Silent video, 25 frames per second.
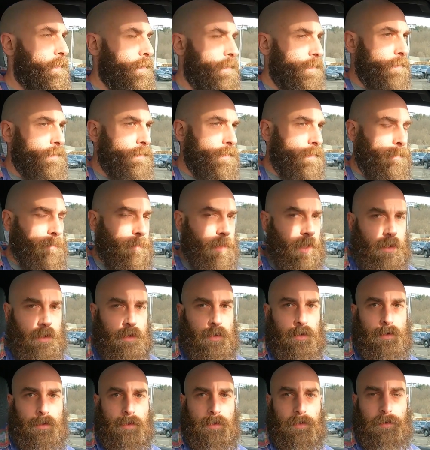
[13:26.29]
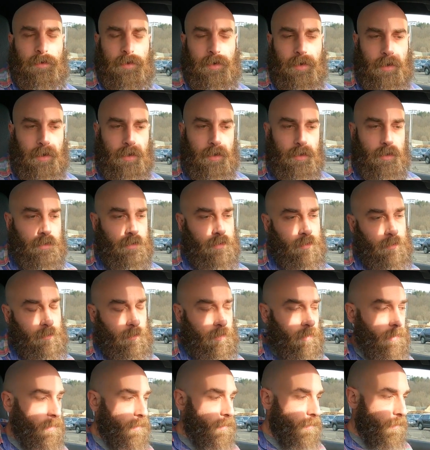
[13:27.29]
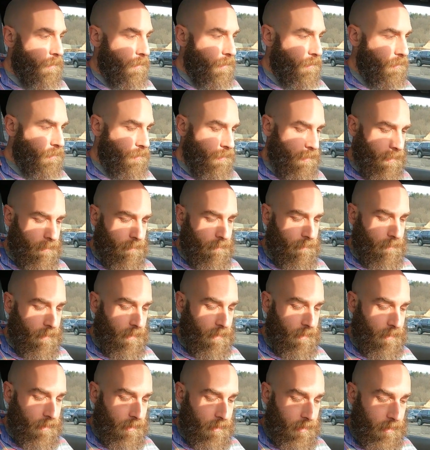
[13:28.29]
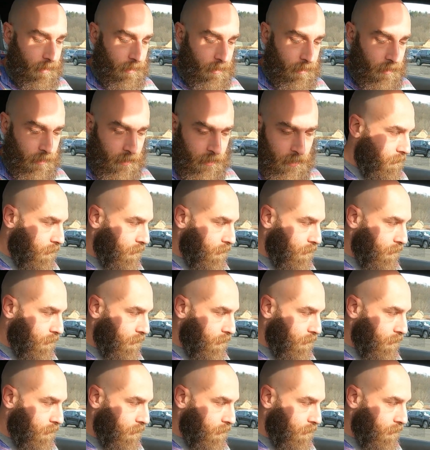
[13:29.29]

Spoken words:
the same kind of do-it-all and some more luxury features.